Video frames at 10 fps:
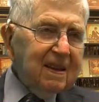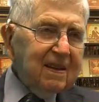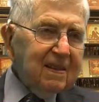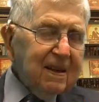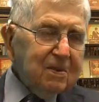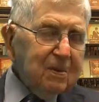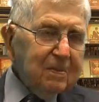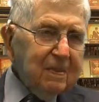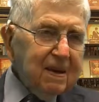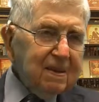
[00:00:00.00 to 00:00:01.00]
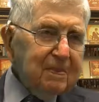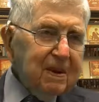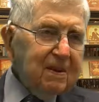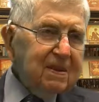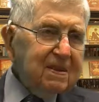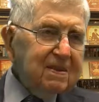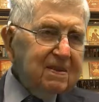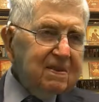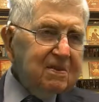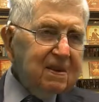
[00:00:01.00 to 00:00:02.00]
And that's what makes
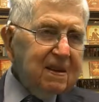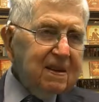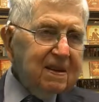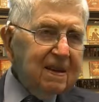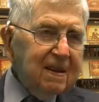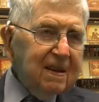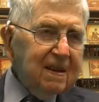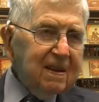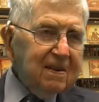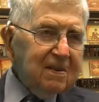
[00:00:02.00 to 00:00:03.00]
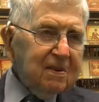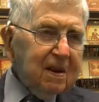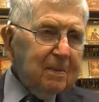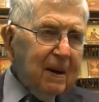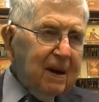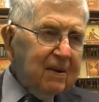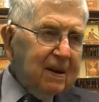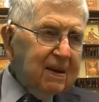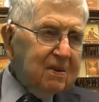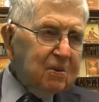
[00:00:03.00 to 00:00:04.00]
Barrington unique. You come out
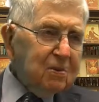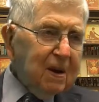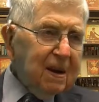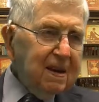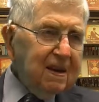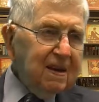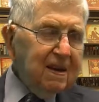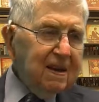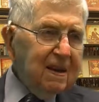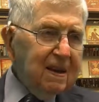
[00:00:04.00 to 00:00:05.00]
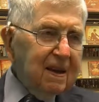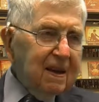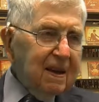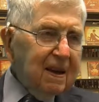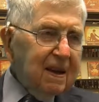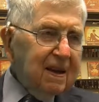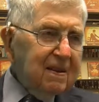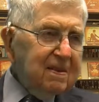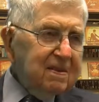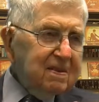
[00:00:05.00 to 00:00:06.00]
on the train,
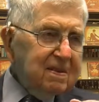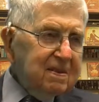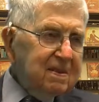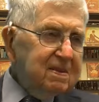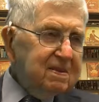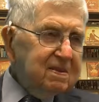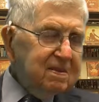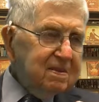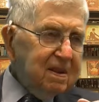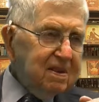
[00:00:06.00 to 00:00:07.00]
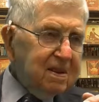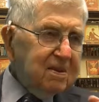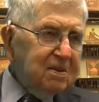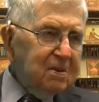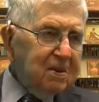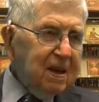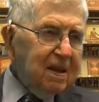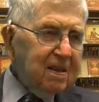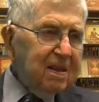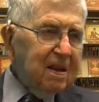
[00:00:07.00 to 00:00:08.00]
and until you
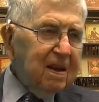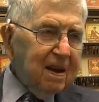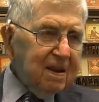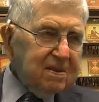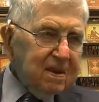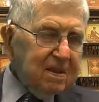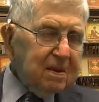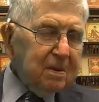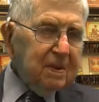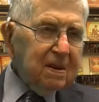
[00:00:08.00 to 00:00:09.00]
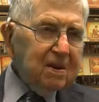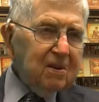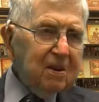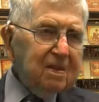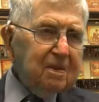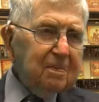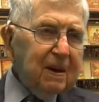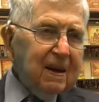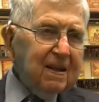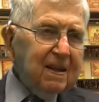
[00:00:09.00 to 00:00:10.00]
get a little bit north of
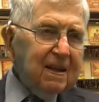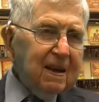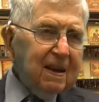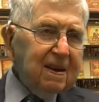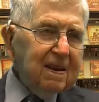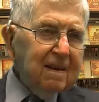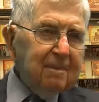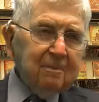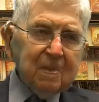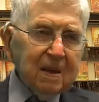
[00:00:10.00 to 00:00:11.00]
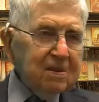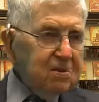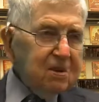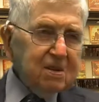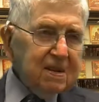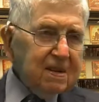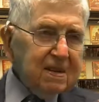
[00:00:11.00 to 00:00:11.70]
Palatine, it's just an